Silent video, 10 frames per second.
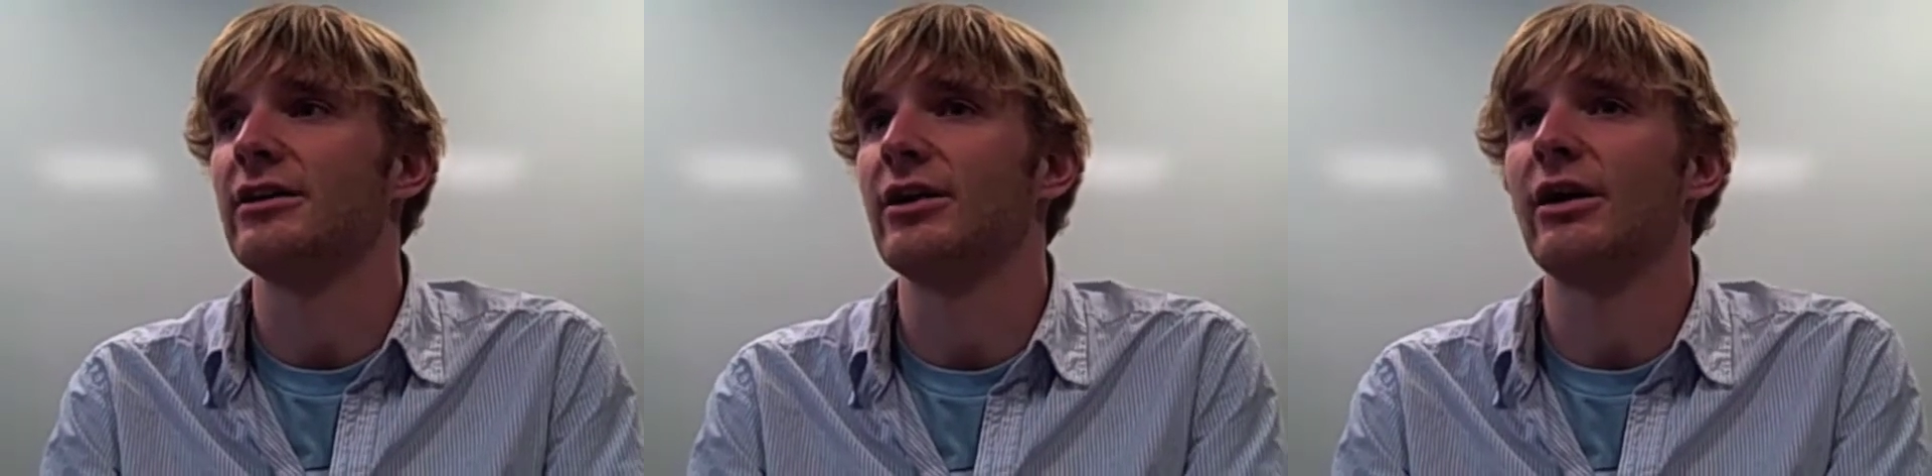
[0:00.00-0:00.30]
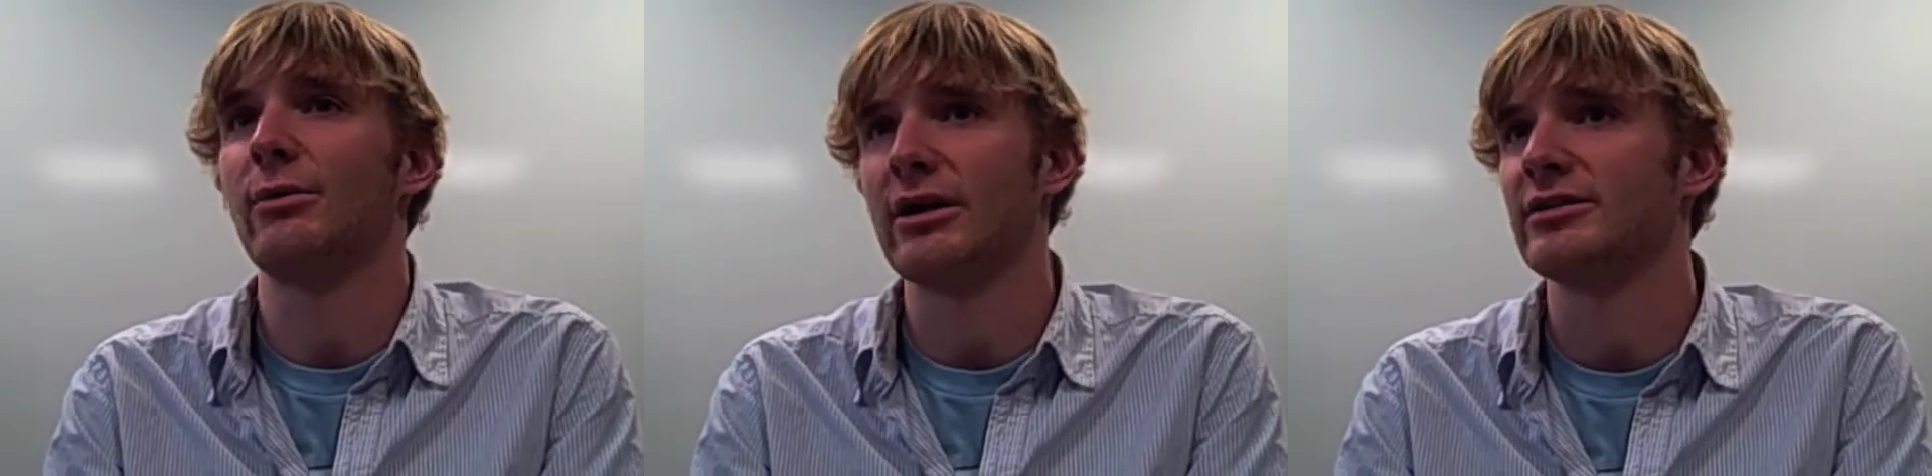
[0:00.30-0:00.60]
You know,
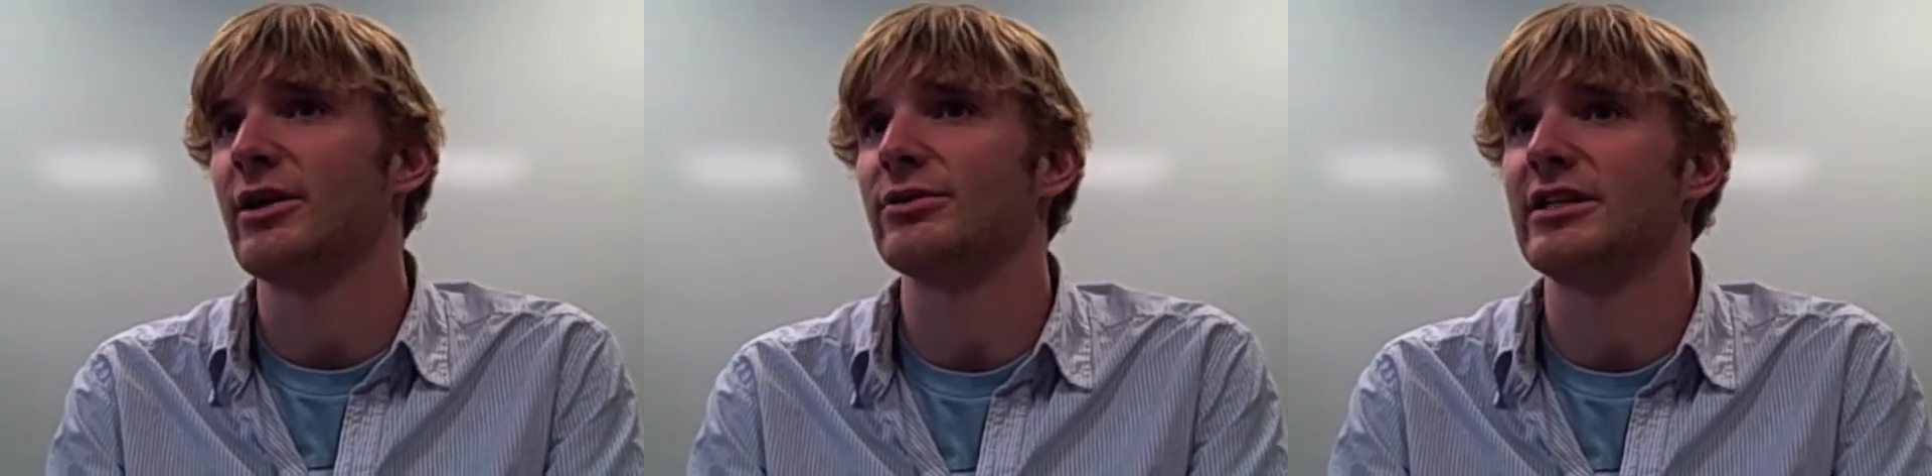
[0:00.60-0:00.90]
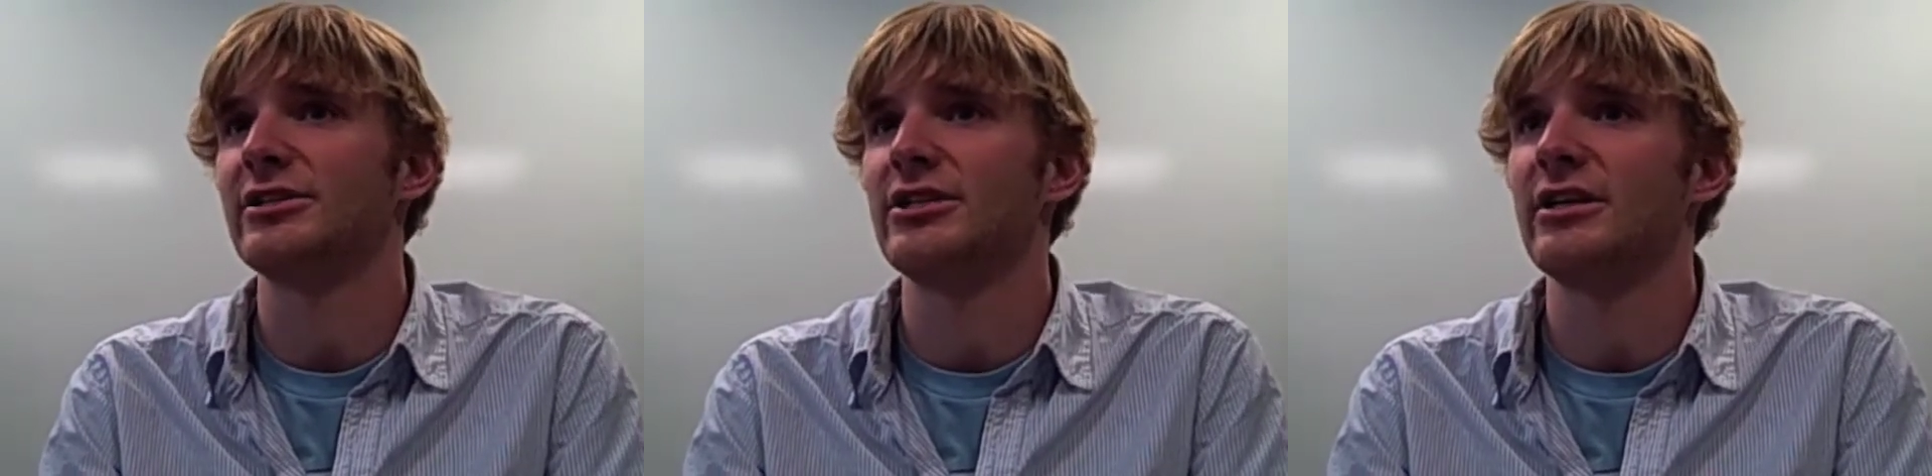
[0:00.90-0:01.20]
I wanted to go
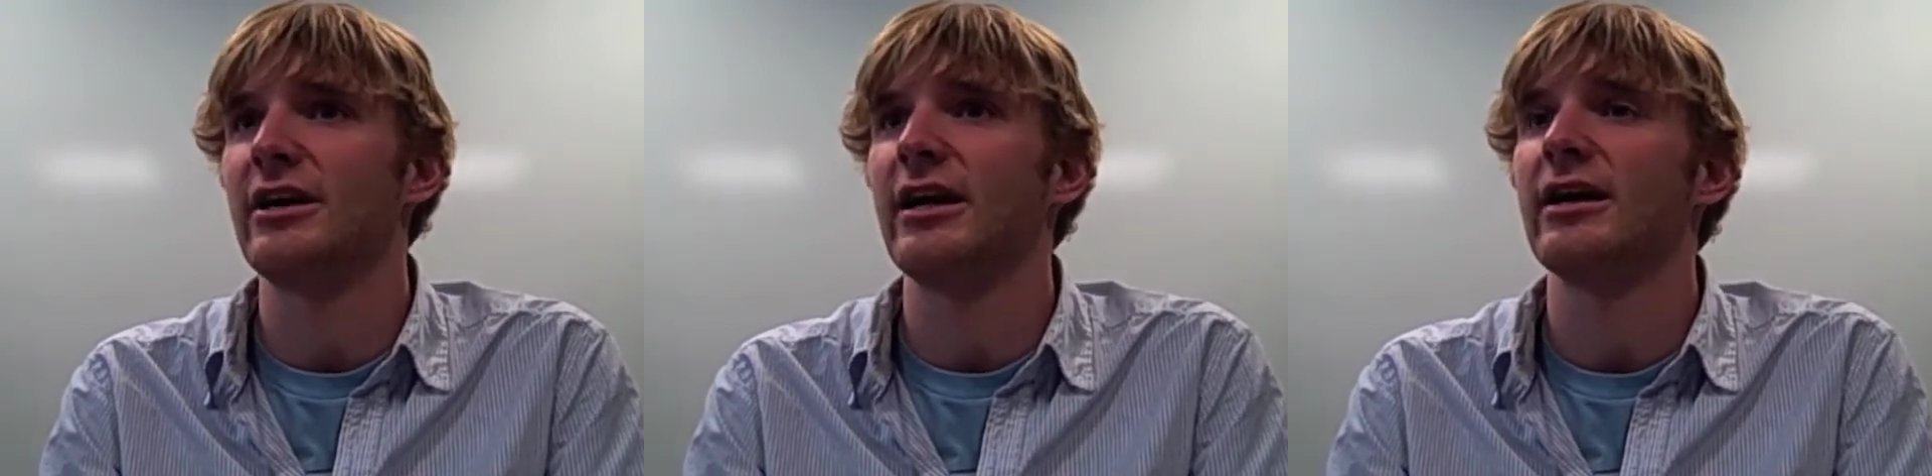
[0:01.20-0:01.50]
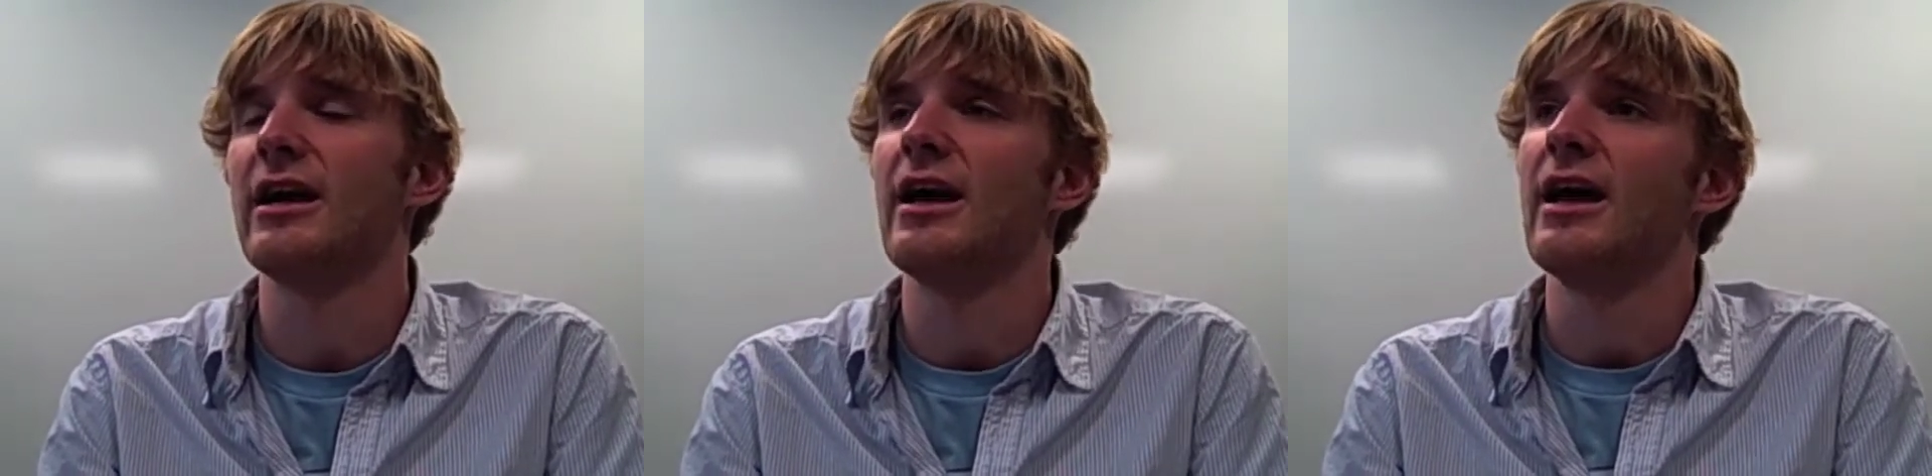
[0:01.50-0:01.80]
into engineering,
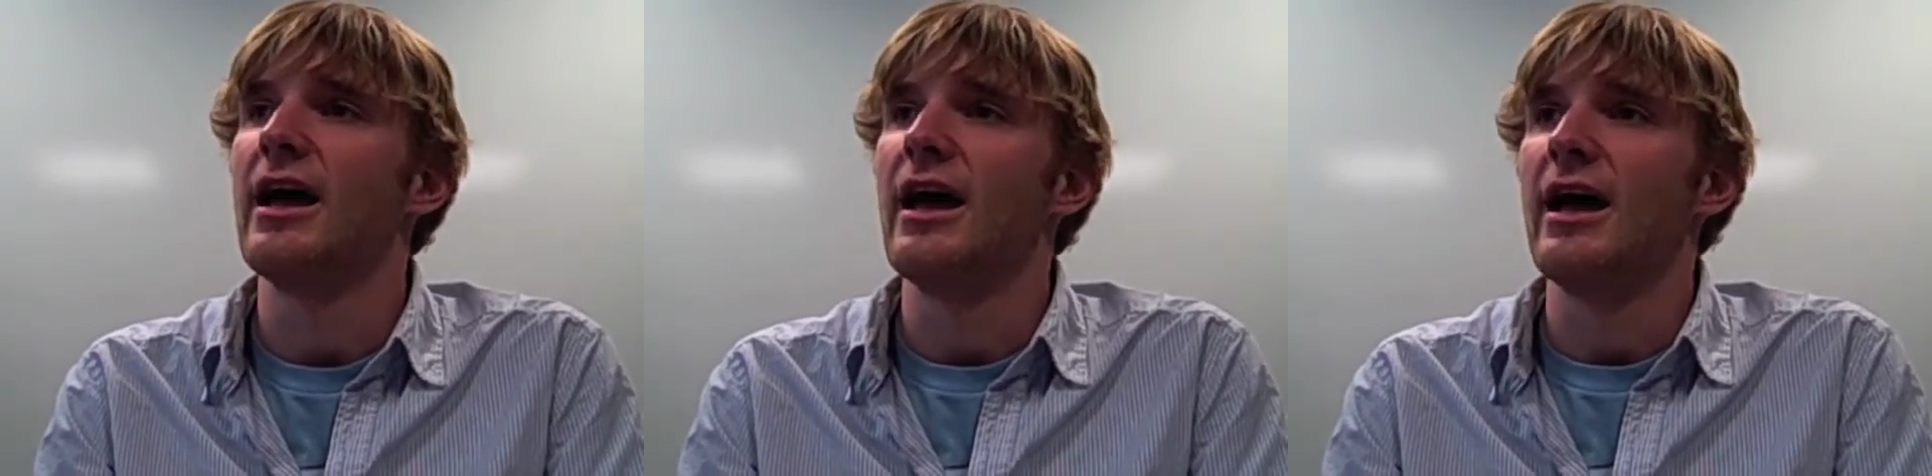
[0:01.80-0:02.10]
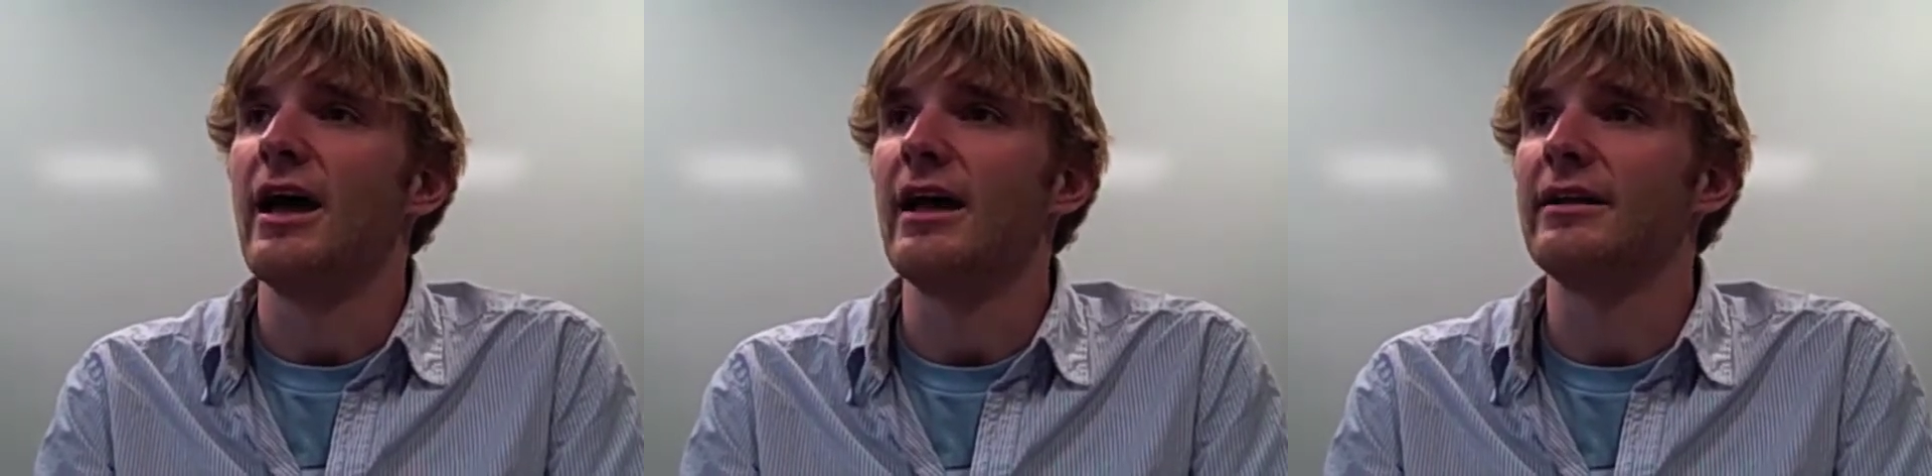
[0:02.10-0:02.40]

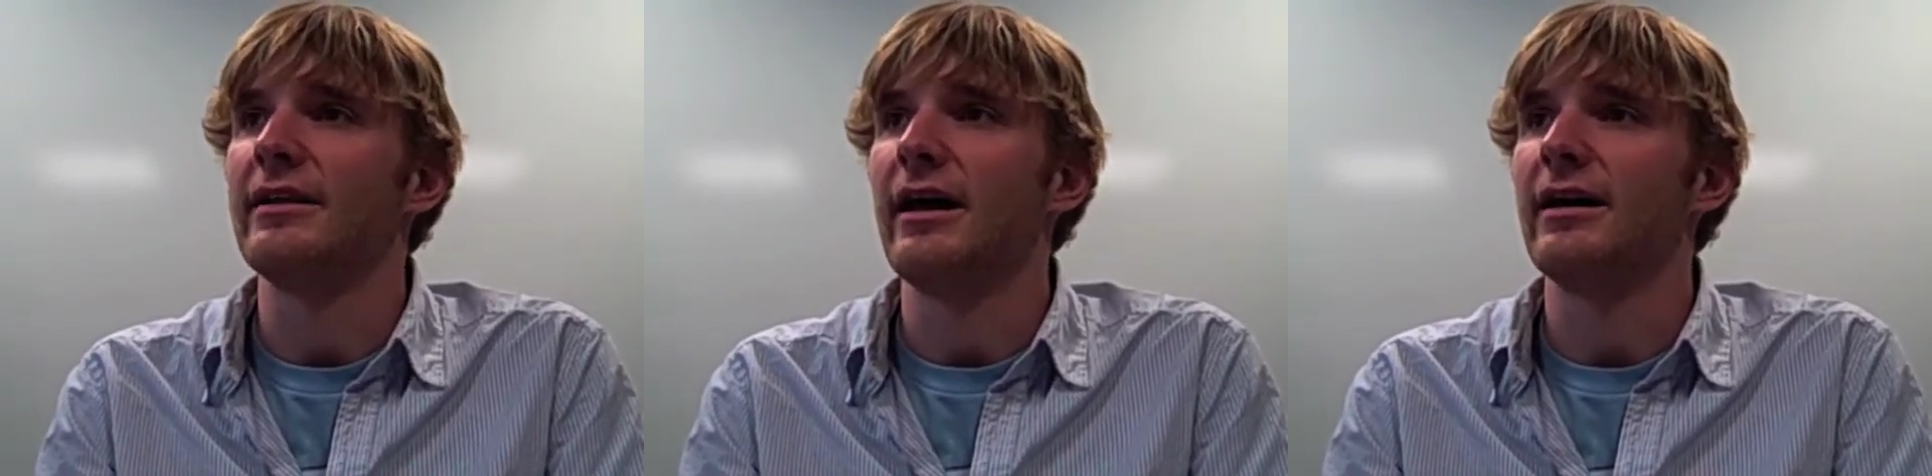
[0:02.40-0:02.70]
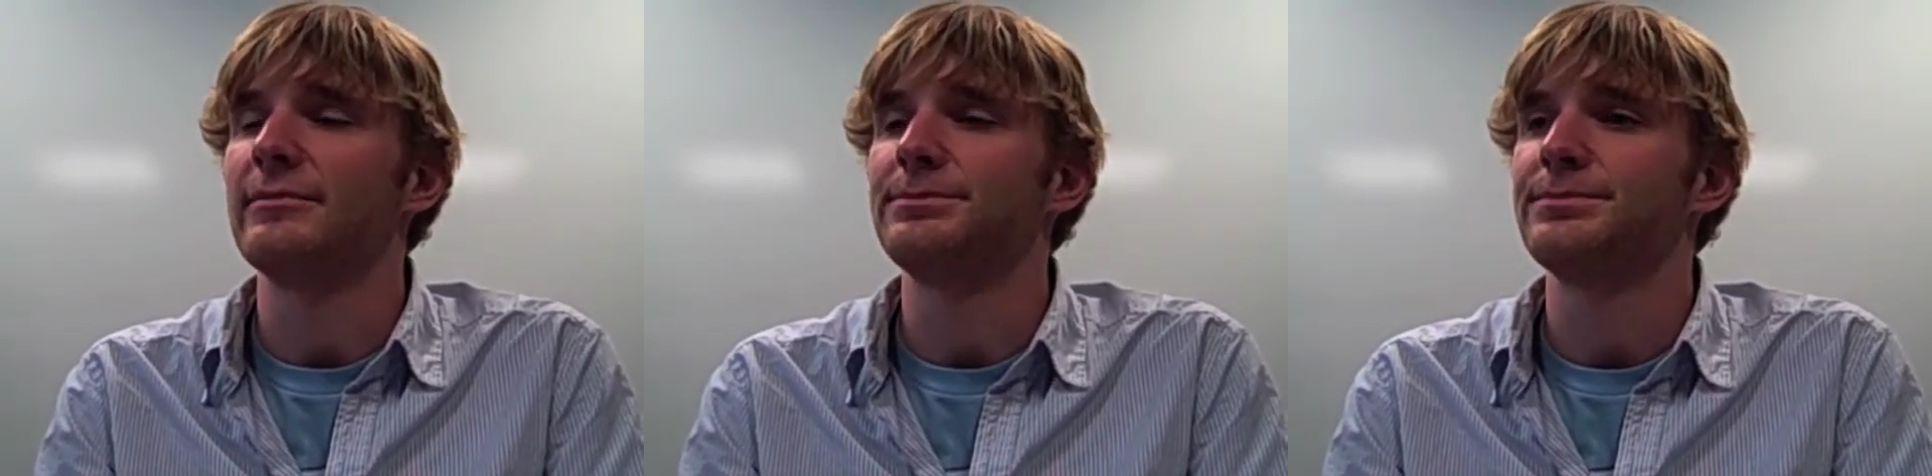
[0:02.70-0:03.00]
and uh,